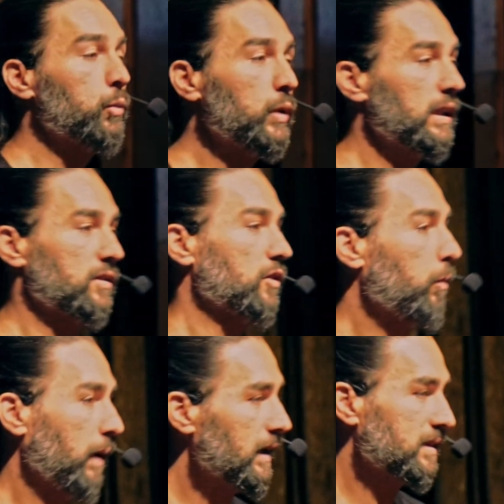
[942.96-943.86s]
we as
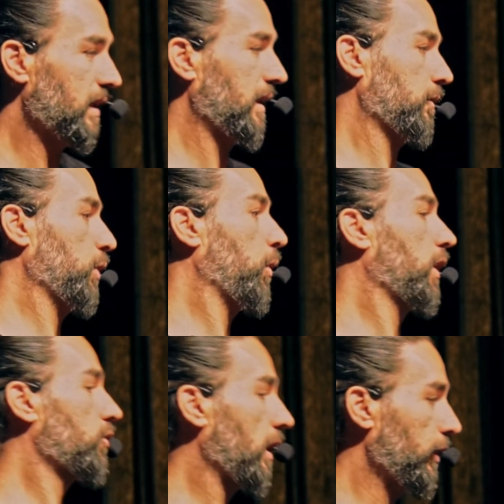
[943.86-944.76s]
nomads, like we want
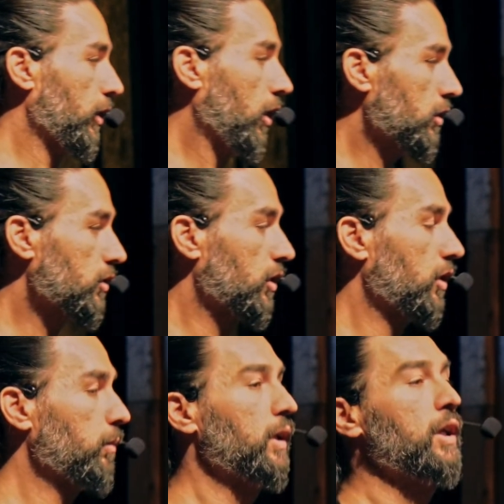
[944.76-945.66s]
to travel long
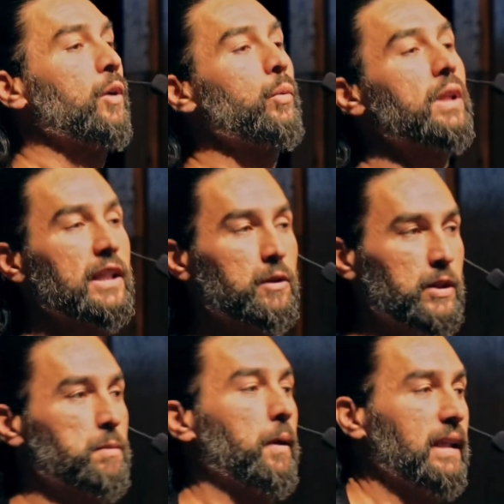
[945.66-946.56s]
term. We like to be
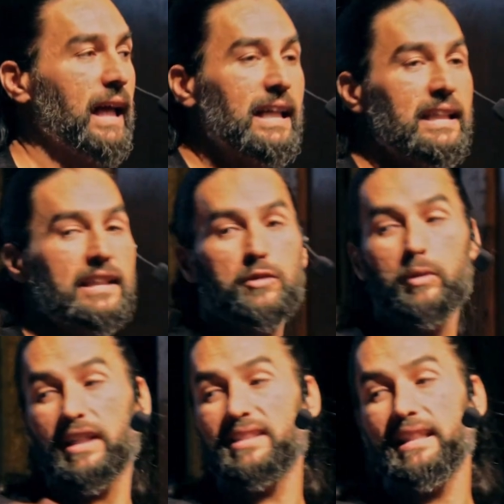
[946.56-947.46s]
spontaneous.
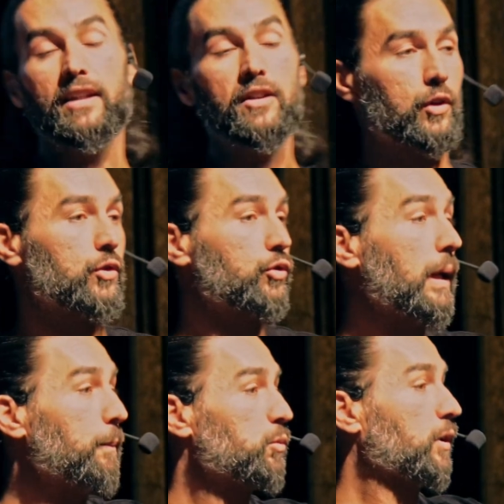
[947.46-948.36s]
We extend our
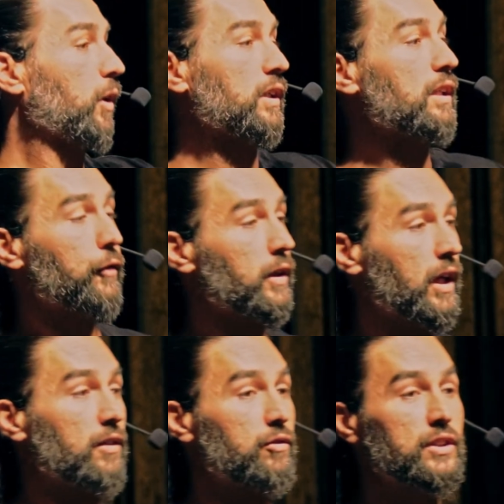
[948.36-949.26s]
trips. We go to different
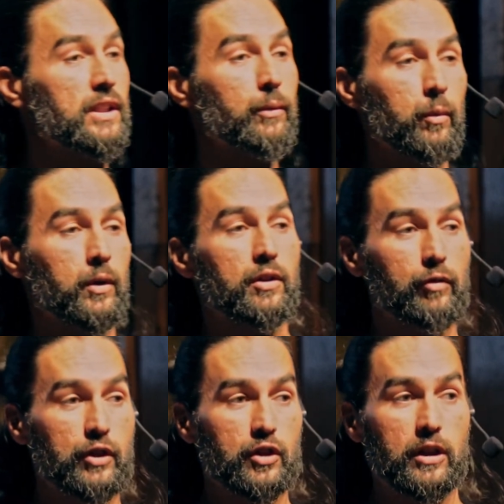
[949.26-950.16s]
countries that we weren't
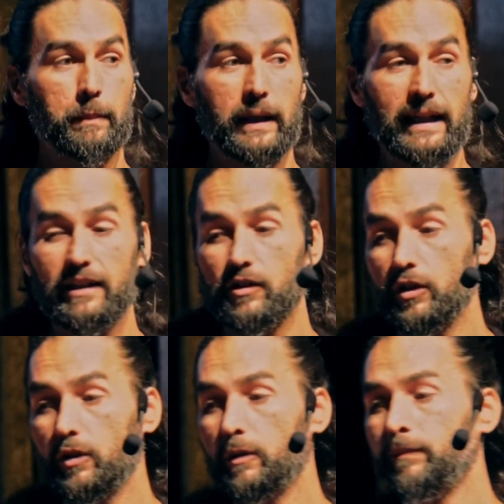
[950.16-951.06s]
originally planning
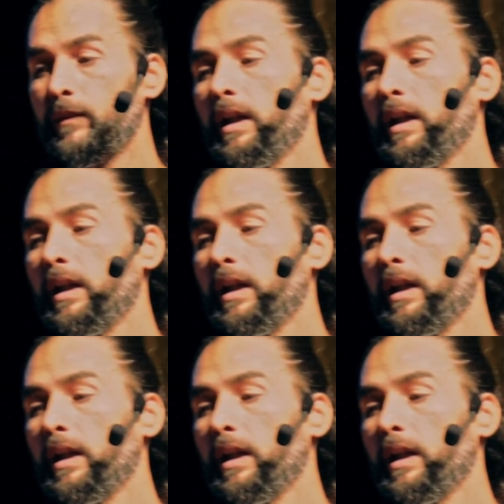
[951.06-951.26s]
to.